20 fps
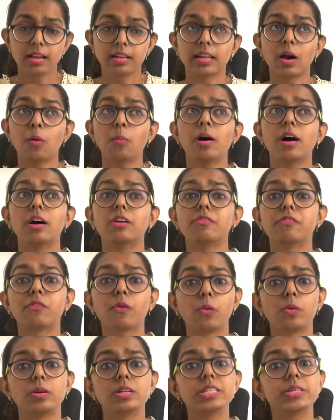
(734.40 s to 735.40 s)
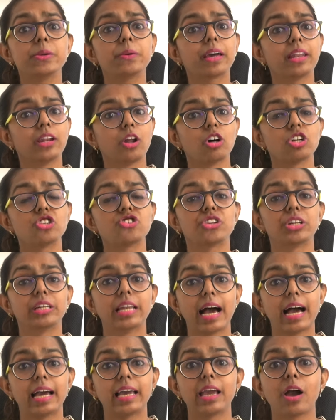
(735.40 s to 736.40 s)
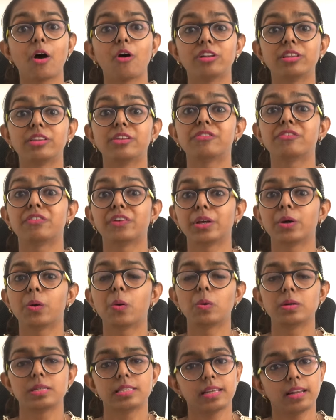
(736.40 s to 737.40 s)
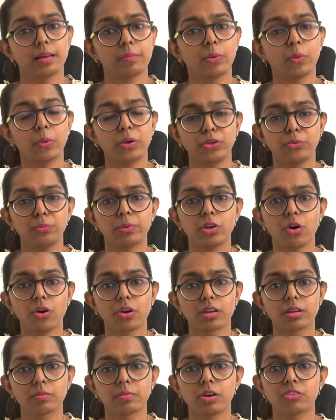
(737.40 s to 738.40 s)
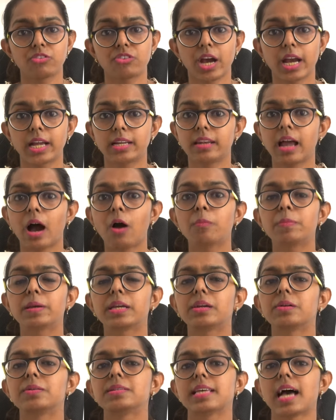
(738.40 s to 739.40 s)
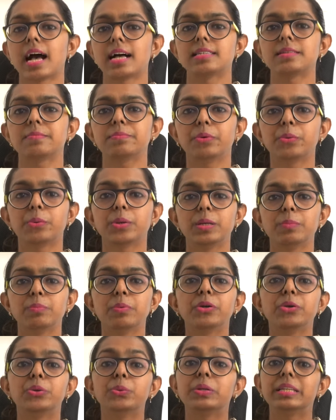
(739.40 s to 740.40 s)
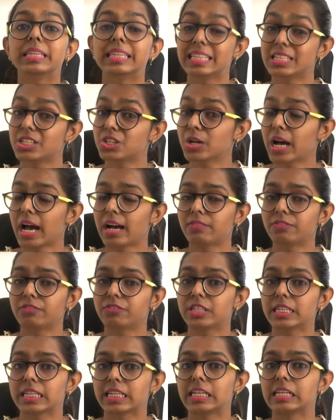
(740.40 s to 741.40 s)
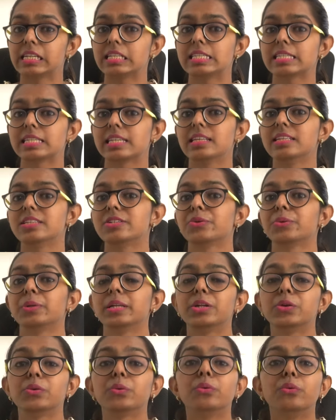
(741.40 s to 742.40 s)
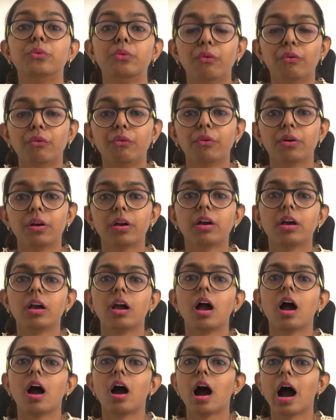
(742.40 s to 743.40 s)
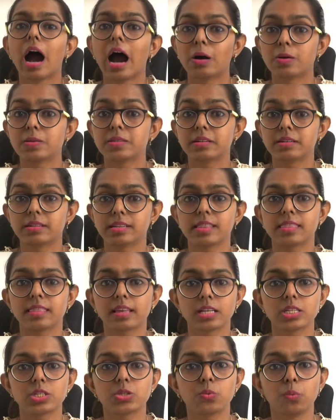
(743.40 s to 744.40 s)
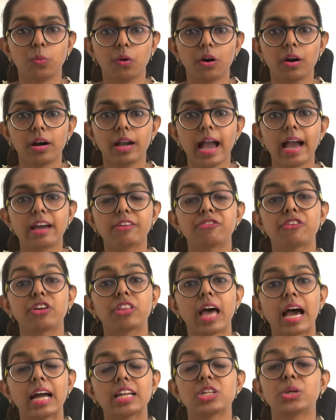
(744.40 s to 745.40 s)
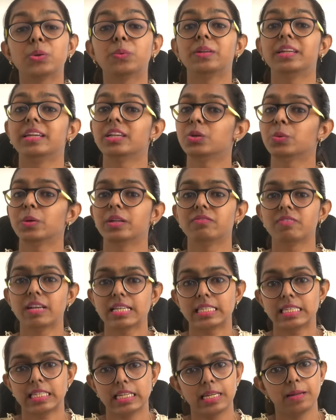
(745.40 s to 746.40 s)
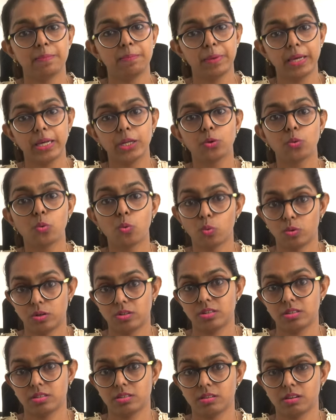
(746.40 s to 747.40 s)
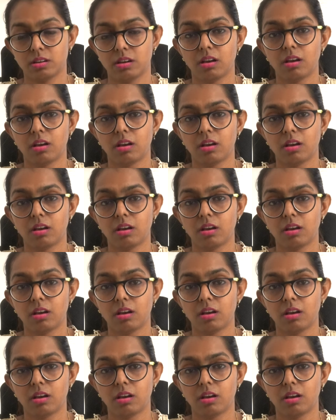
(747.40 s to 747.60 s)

Now, of course, you cannot rely on the free course that I'm going to be talking about right now, because as a bookkeeper, you need to have technical skills, you need to know how certain things work, and for that, you need to invest in a paid course.